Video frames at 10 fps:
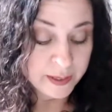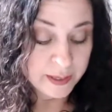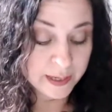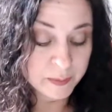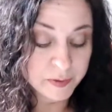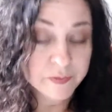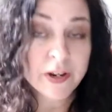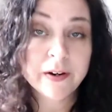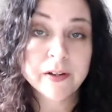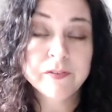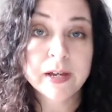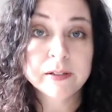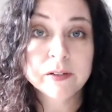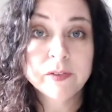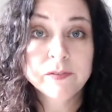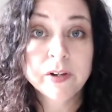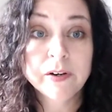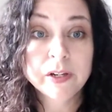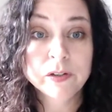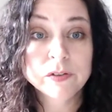it can be very effective and
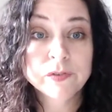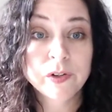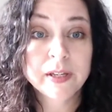very useful.